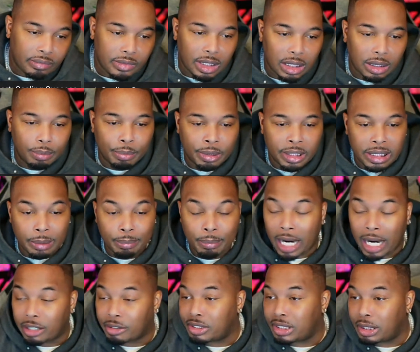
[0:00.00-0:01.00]
but
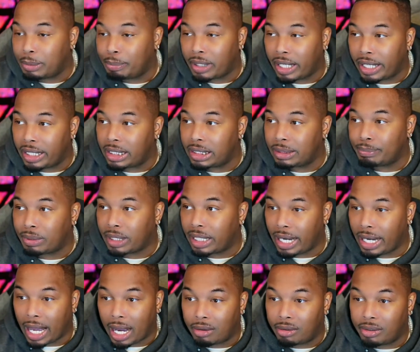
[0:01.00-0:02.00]
democracy played
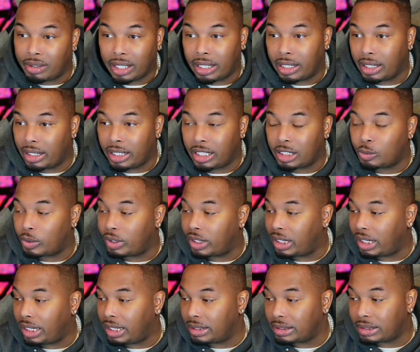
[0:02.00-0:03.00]
out, and it is what
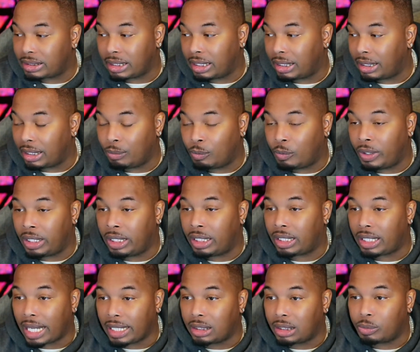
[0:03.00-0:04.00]
it is. And we didn't
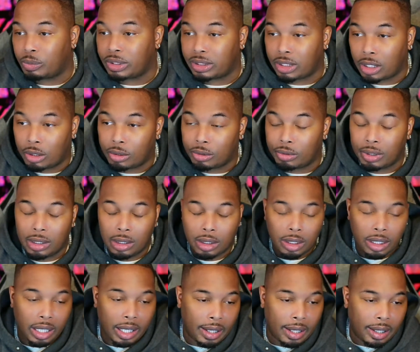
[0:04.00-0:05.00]
like the result.
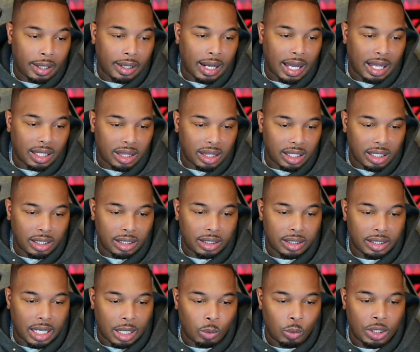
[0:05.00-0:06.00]
And I think
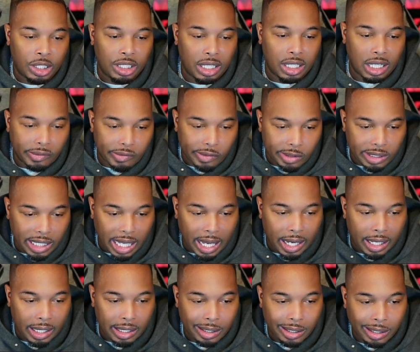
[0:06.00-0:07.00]
that we covered
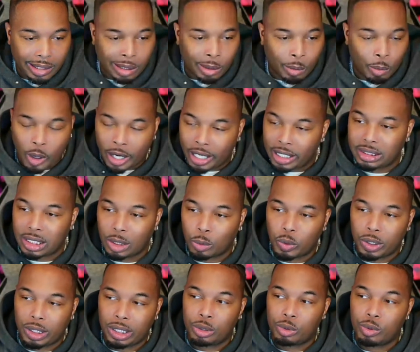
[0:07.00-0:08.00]
that in the ways that
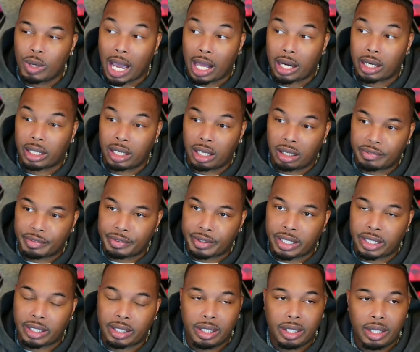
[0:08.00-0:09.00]
we knew how to cover
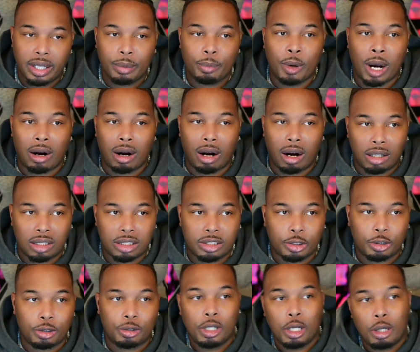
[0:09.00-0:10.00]
it, while
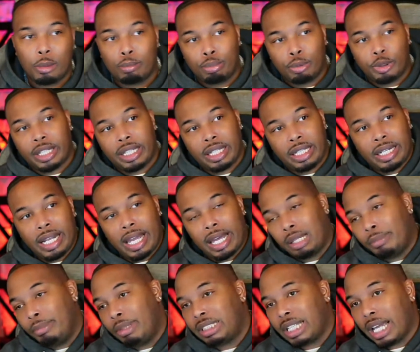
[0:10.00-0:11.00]
also bringing in
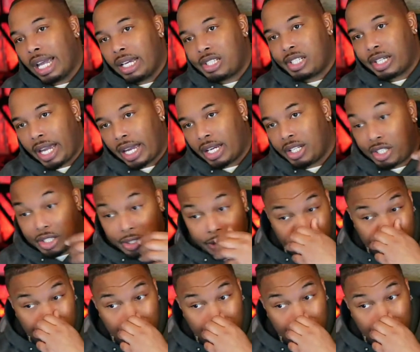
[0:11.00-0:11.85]
elements of education